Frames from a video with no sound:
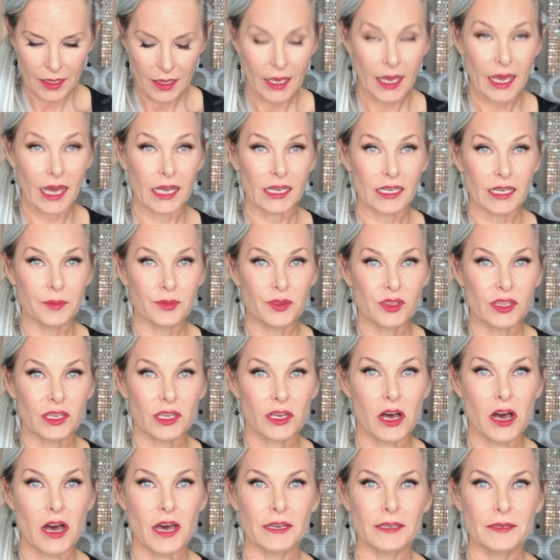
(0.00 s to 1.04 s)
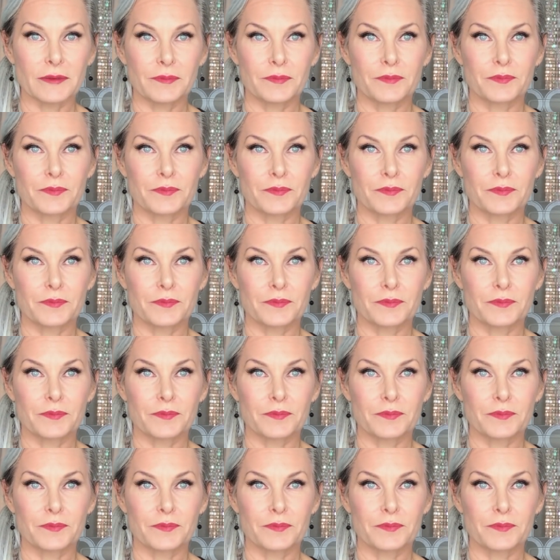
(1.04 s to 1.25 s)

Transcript: had lipstick on